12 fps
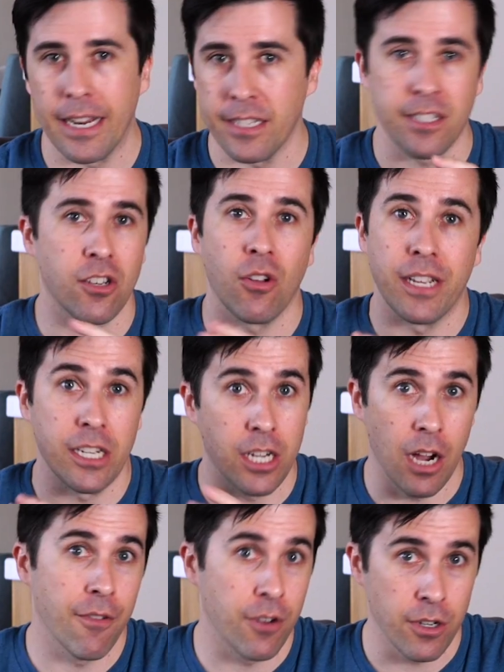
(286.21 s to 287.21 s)
and installing
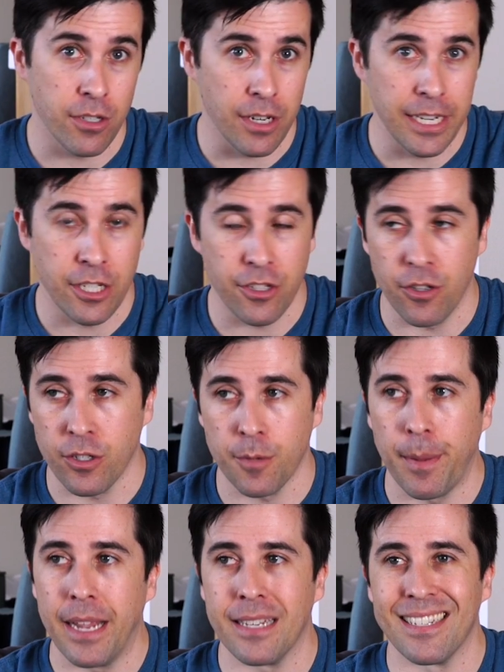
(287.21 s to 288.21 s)
governors on each of those
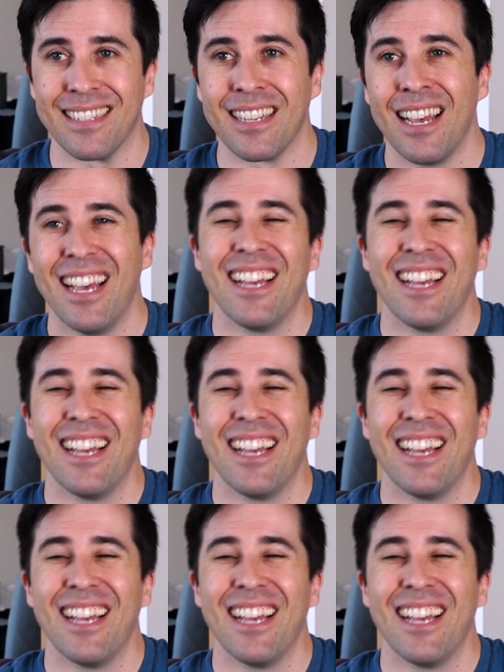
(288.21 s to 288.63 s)
spaces,